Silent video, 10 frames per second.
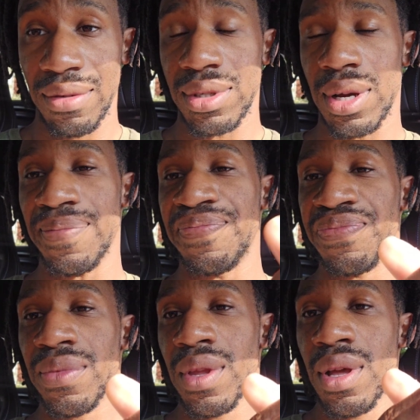So
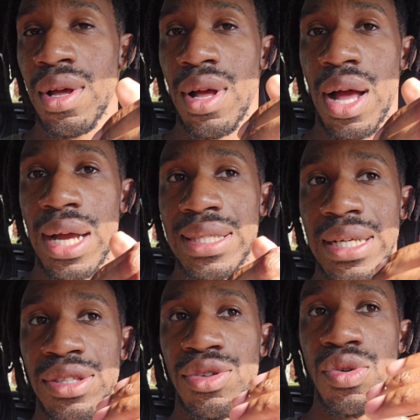I
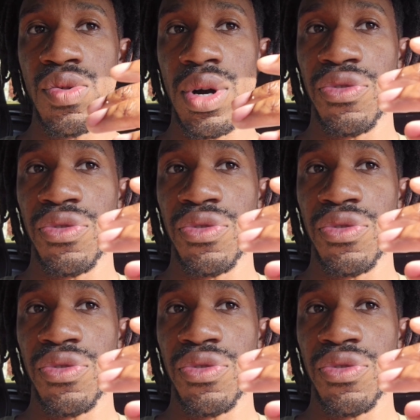did do a